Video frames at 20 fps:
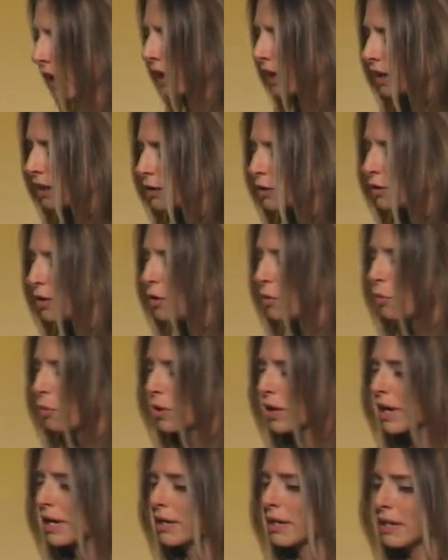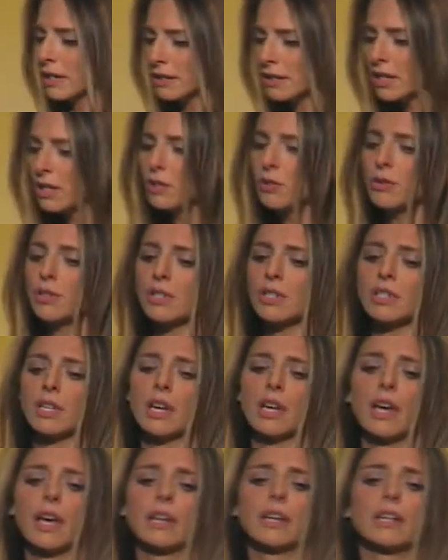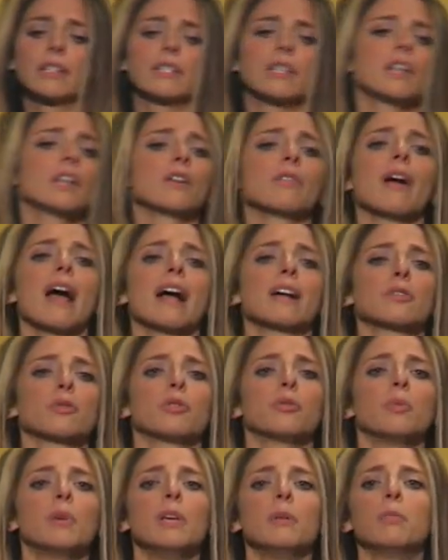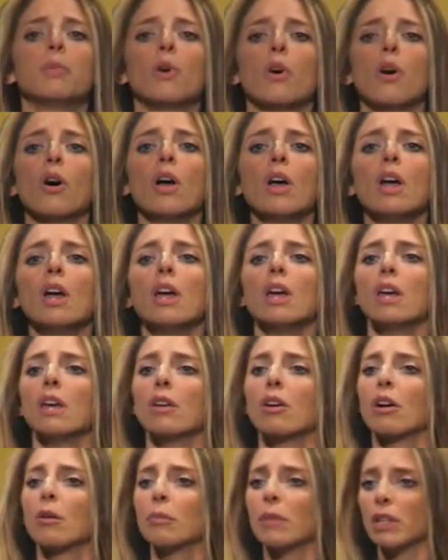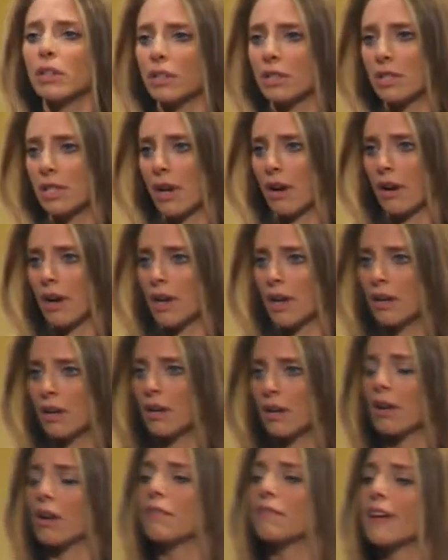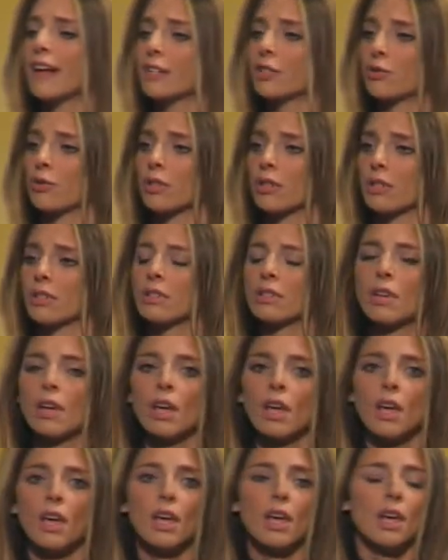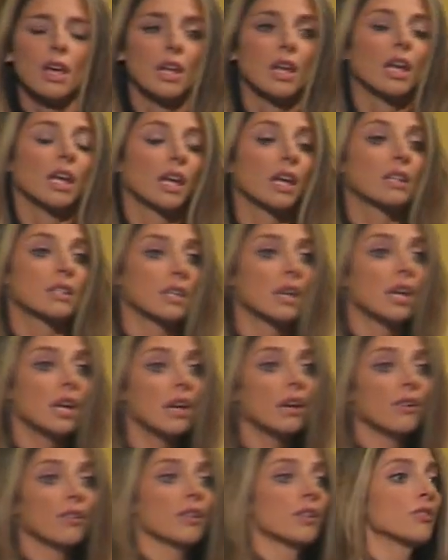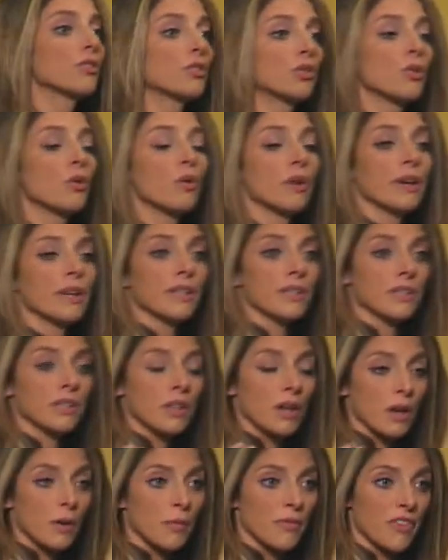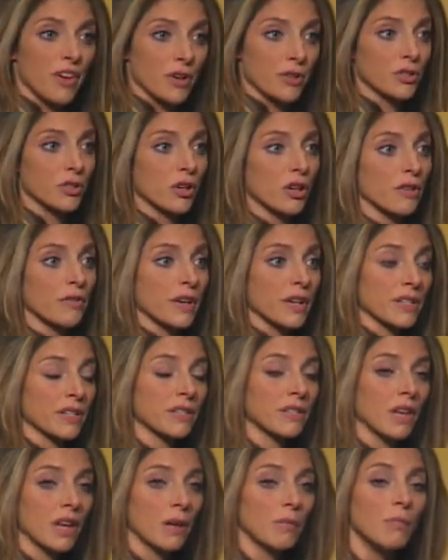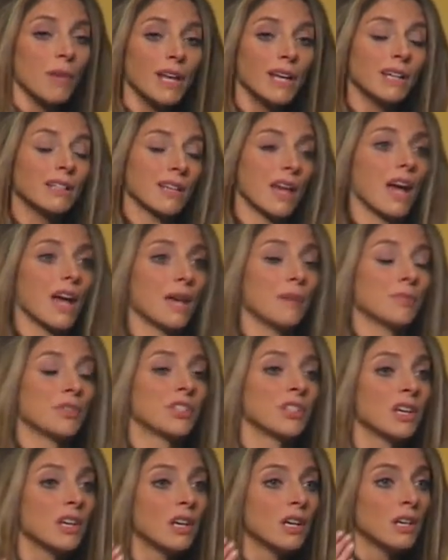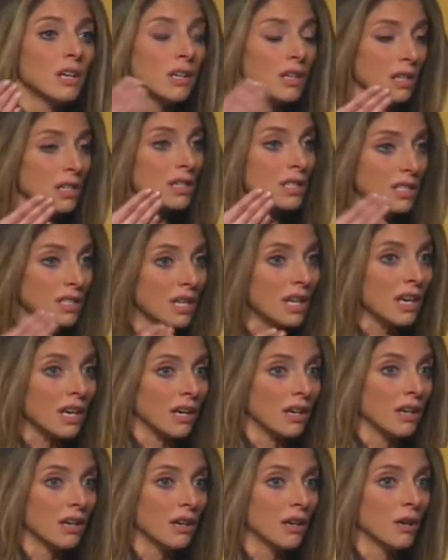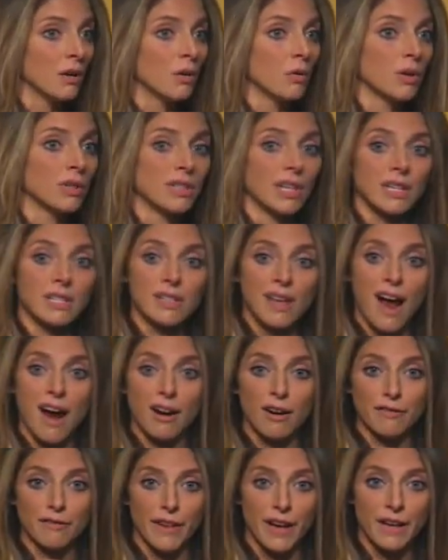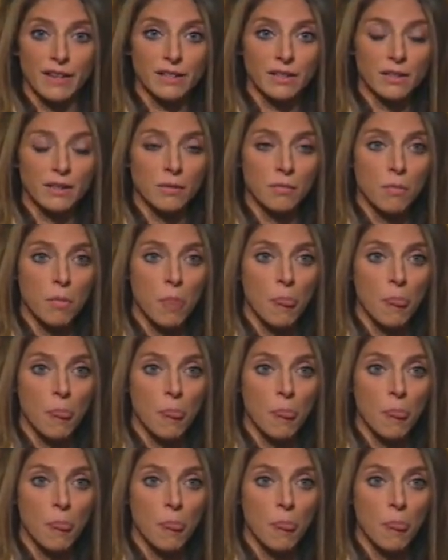And when I continue to sing, I get to interact with people in our military and our veterans, and I get to hear their stories of their service and many times see what they sacrificed.